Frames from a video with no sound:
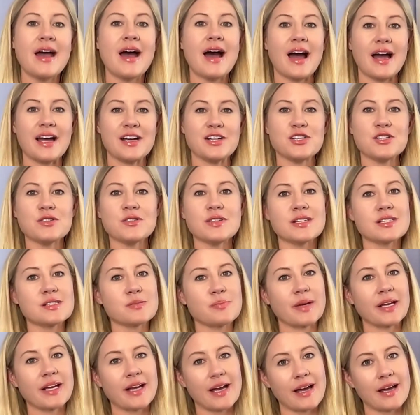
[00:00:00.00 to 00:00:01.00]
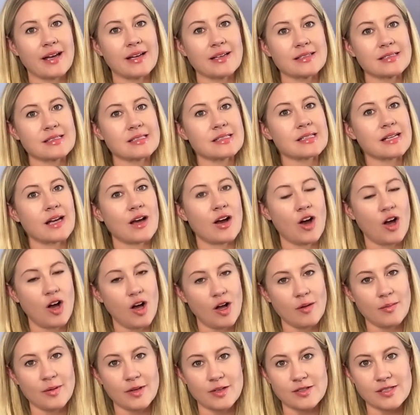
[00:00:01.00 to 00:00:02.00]
I do this because
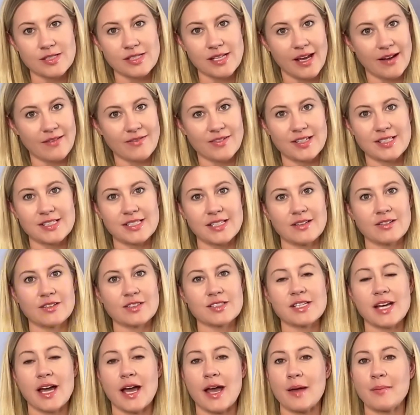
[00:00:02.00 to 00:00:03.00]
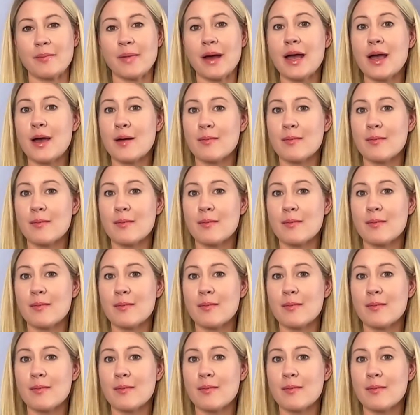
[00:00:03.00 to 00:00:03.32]
almost every single time